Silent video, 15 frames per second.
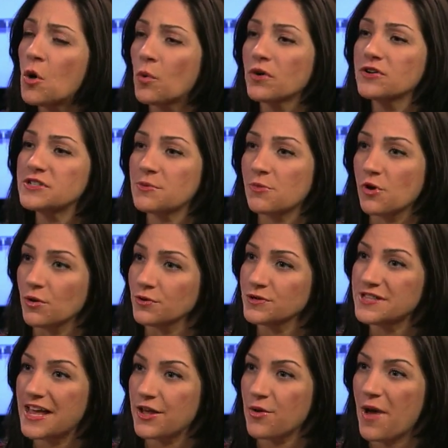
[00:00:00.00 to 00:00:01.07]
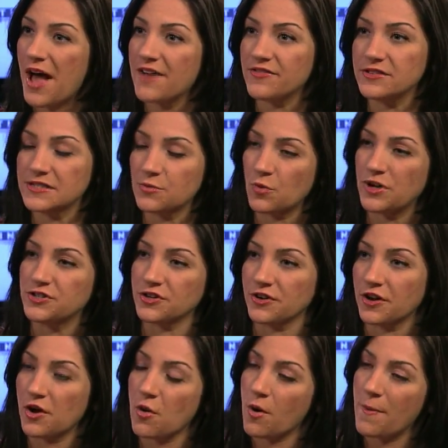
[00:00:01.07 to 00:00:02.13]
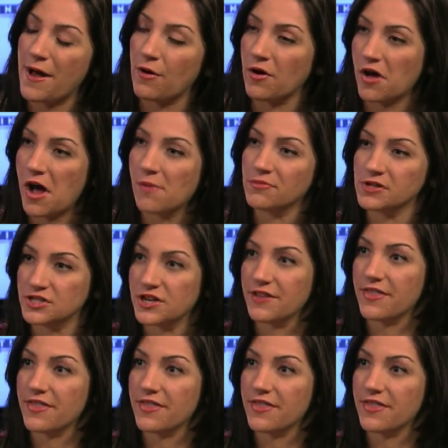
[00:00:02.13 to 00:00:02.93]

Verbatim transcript: What are some goals that you have and some ways you're going to go about accomplishing